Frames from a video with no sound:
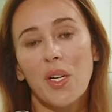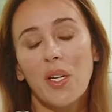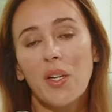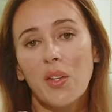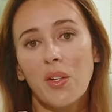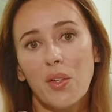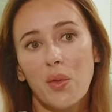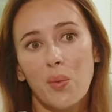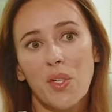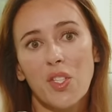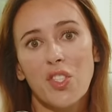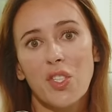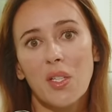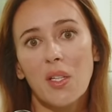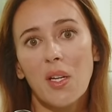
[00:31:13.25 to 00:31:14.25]
here in the
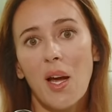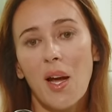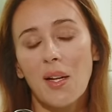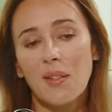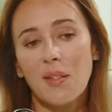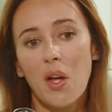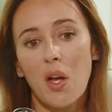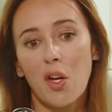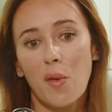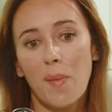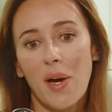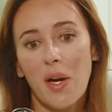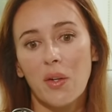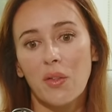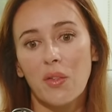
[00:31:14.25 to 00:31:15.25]
region, I'll talk
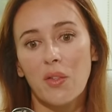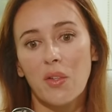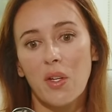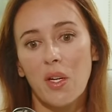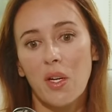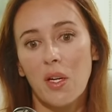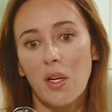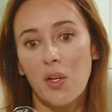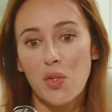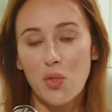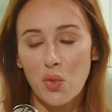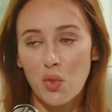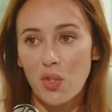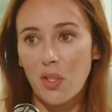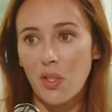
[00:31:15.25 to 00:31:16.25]
about a
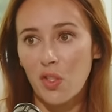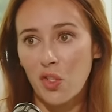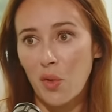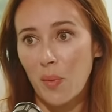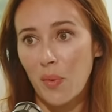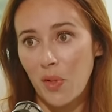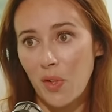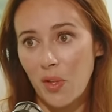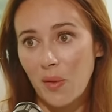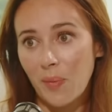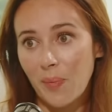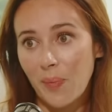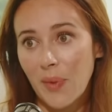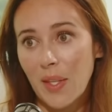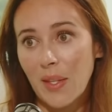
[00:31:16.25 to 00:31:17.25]
social entrepreneur
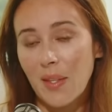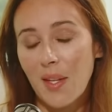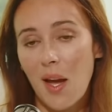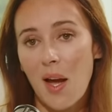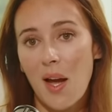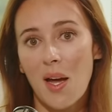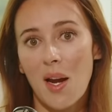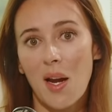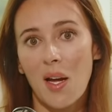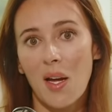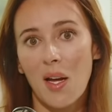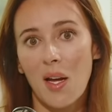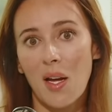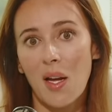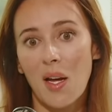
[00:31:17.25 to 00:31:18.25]
that
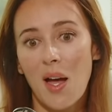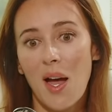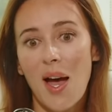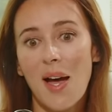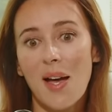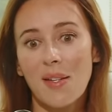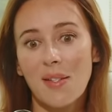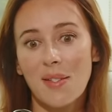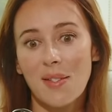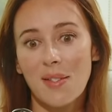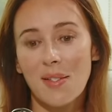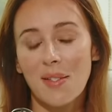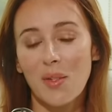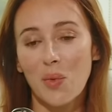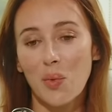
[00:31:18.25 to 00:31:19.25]

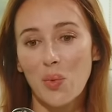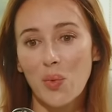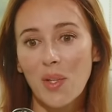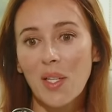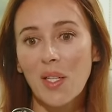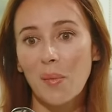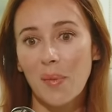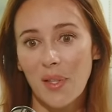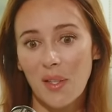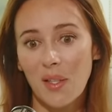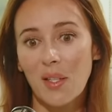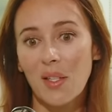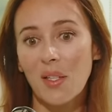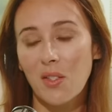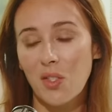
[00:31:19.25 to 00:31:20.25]
has really
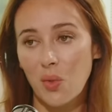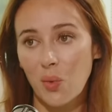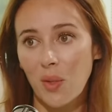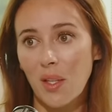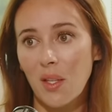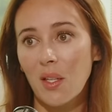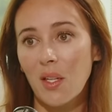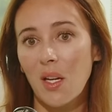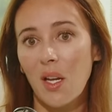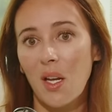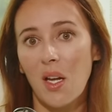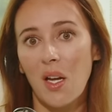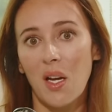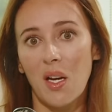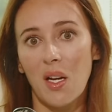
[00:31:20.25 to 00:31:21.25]
been doing
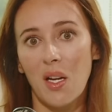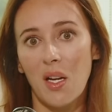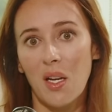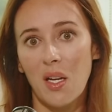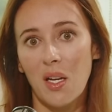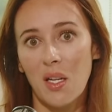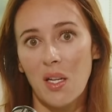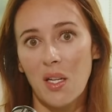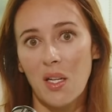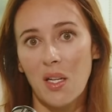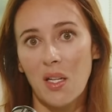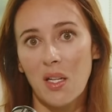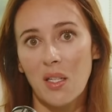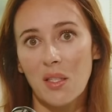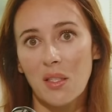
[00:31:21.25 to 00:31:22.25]

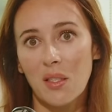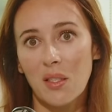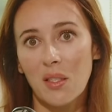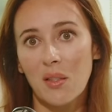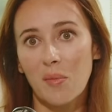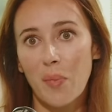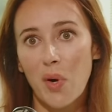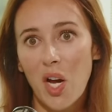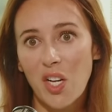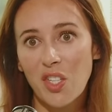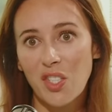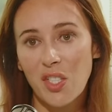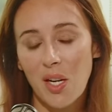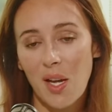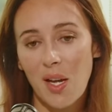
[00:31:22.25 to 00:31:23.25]

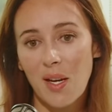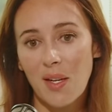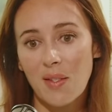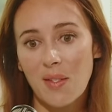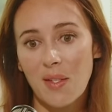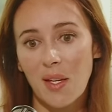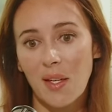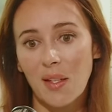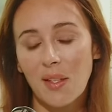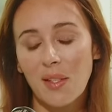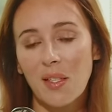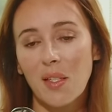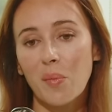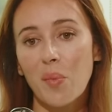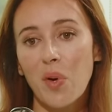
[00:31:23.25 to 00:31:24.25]
projects and
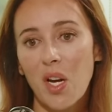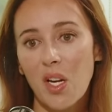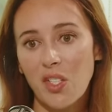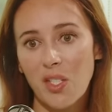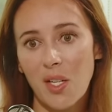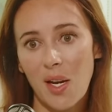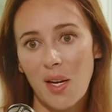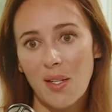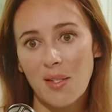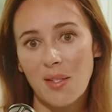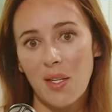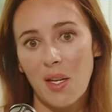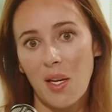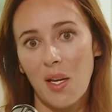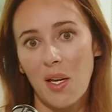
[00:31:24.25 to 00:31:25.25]
leading
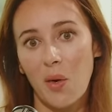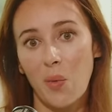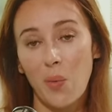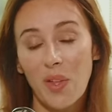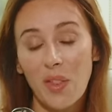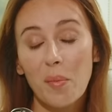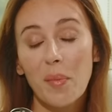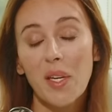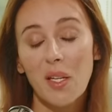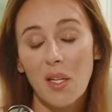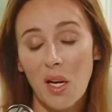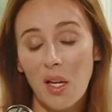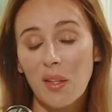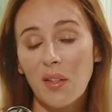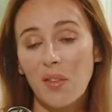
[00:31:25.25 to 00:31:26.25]
projects with being
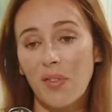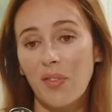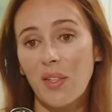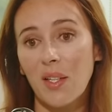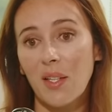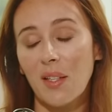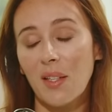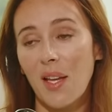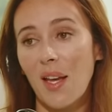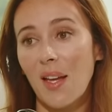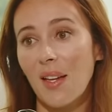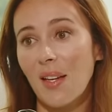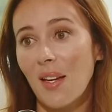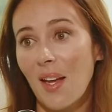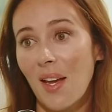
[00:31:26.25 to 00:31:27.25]
on the field
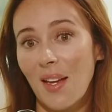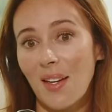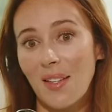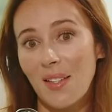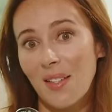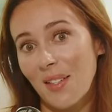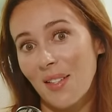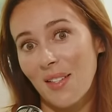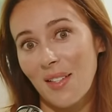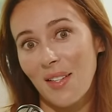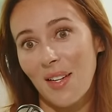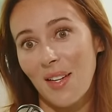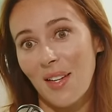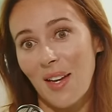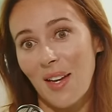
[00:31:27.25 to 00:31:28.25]
and
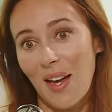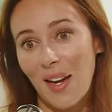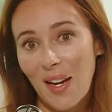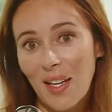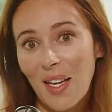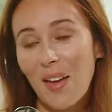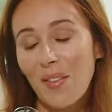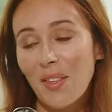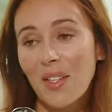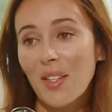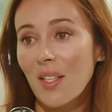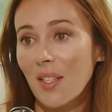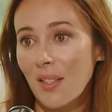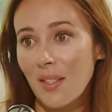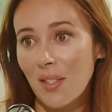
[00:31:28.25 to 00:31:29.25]
like having a
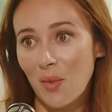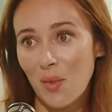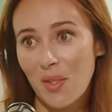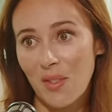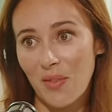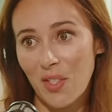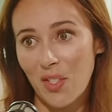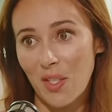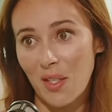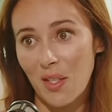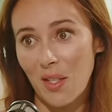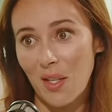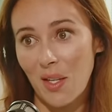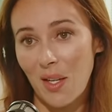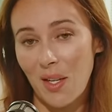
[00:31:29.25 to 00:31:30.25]
continuous
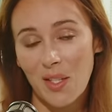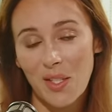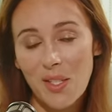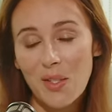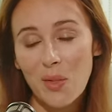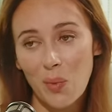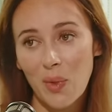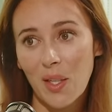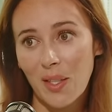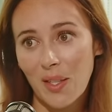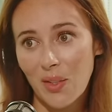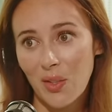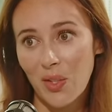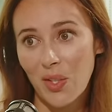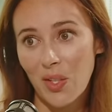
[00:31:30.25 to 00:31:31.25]
vision. And she's a real
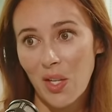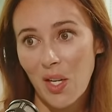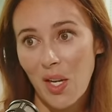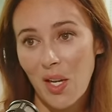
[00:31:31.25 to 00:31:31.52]
leader.